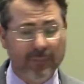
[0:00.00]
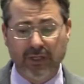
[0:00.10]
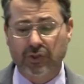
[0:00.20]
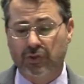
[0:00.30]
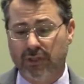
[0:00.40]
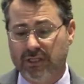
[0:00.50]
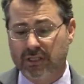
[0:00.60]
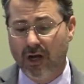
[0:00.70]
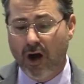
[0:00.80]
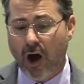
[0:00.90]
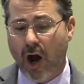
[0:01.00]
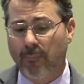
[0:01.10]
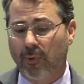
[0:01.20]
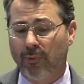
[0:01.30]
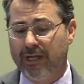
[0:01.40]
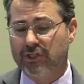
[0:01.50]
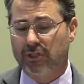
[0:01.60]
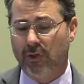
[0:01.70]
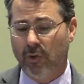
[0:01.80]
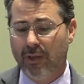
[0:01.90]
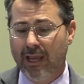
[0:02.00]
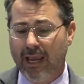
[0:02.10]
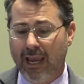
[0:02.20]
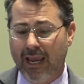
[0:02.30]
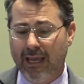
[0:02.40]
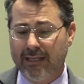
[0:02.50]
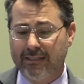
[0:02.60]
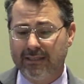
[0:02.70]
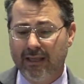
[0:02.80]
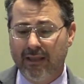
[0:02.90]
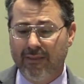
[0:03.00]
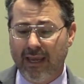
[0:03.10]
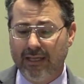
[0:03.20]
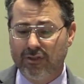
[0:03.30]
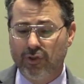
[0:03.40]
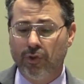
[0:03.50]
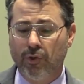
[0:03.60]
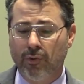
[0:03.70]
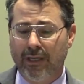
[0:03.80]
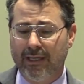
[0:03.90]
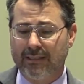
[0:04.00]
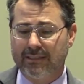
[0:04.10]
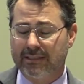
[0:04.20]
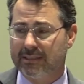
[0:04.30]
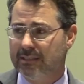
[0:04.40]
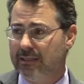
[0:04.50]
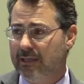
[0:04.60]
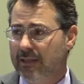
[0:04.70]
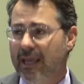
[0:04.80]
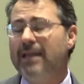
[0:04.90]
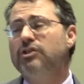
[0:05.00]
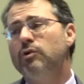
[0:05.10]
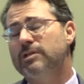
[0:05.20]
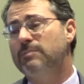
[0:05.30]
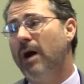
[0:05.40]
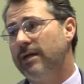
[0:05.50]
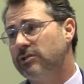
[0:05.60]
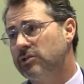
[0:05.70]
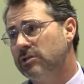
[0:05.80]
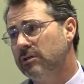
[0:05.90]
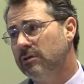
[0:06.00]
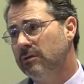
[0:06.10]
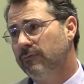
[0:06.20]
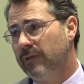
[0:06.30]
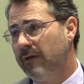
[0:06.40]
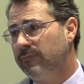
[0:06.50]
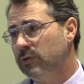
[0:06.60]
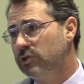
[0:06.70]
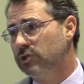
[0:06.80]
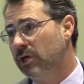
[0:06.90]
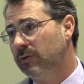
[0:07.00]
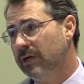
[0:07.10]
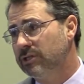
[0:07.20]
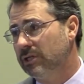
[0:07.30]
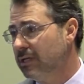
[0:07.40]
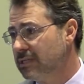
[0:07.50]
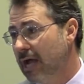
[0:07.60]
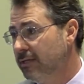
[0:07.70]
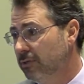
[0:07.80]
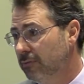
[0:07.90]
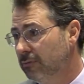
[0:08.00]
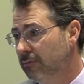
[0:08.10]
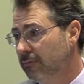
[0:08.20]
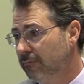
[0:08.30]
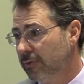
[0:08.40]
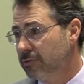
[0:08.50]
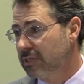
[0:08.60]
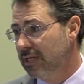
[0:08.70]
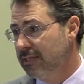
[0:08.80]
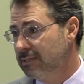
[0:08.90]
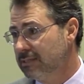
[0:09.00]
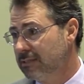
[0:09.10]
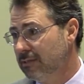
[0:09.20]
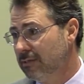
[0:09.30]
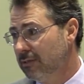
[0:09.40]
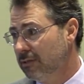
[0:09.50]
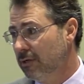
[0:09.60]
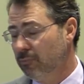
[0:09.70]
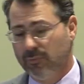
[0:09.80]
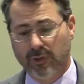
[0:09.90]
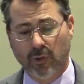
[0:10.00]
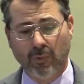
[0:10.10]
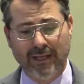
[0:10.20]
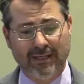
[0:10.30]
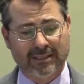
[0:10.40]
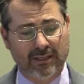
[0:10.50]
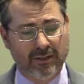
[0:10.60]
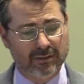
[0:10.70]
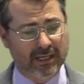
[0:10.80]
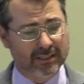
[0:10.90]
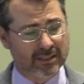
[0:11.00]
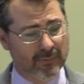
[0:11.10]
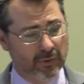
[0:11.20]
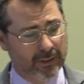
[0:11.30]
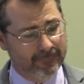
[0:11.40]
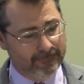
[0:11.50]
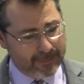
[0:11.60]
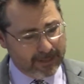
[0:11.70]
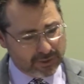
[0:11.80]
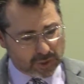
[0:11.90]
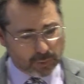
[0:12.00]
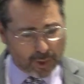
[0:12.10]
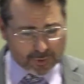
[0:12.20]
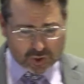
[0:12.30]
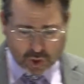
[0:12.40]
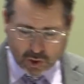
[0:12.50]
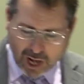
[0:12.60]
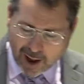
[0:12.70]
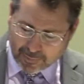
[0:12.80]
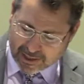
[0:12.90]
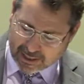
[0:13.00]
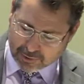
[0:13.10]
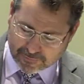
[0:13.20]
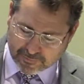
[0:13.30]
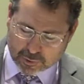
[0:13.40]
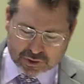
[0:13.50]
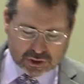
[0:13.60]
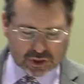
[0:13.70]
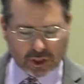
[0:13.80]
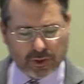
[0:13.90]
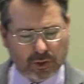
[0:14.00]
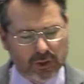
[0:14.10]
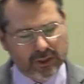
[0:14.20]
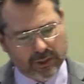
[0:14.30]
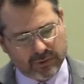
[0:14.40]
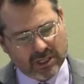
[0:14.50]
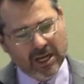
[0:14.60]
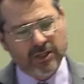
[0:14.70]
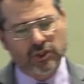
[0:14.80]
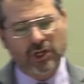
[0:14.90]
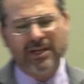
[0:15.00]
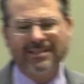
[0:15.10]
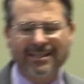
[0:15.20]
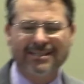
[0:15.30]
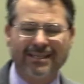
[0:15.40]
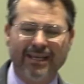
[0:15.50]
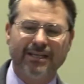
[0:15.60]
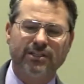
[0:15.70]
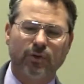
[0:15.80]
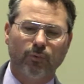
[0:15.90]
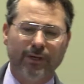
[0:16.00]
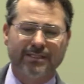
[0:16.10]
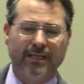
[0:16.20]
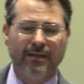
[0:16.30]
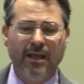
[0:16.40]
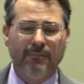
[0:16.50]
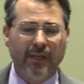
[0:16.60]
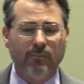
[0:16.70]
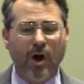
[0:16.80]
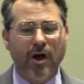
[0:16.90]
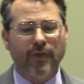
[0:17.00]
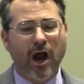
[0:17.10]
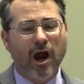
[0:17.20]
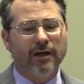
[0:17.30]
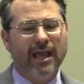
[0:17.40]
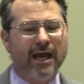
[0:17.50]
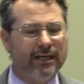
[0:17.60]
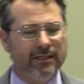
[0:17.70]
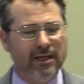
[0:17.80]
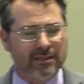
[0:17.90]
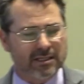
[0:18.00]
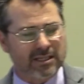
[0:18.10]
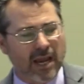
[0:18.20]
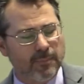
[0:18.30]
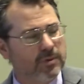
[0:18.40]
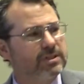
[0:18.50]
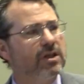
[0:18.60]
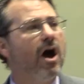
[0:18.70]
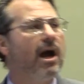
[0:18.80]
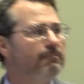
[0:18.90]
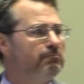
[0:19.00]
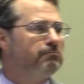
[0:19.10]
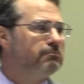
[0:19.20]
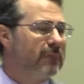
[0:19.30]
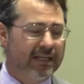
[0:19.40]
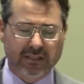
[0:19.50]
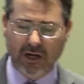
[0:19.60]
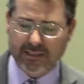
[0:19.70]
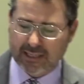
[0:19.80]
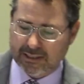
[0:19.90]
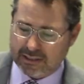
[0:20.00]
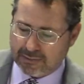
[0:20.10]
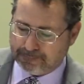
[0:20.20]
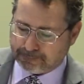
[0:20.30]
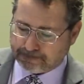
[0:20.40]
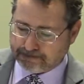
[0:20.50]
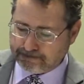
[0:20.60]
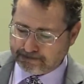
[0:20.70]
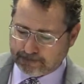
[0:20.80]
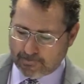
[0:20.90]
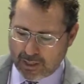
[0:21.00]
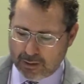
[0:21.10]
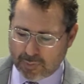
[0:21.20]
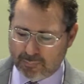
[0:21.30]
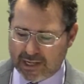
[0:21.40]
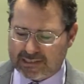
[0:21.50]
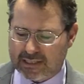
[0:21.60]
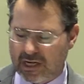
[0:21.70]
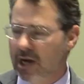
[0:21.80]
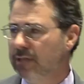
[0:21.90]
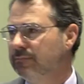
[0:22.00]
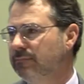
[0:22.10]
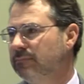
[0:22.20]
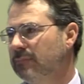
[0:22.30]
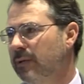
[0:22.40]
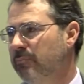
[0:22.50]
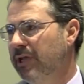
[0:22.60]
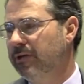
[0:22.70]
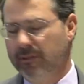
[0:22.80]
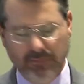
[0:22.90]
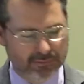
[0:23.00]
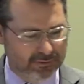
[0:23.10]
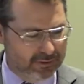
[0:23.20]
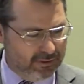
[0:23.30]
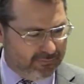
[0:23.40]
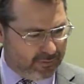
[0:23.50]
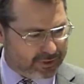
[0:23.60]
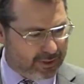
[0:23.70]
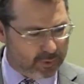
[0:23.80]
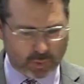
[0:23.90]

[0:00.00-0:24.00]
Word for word: ministries operational and they do it, they do as much for that future generation as I do for those kids, their, their witness and their testimony. So the women showed up and they were the first to share the good news Jesus is risen. Meanwhile, the hard headed disciples thought, that's nonsense. But bless his heart, Peter, verse number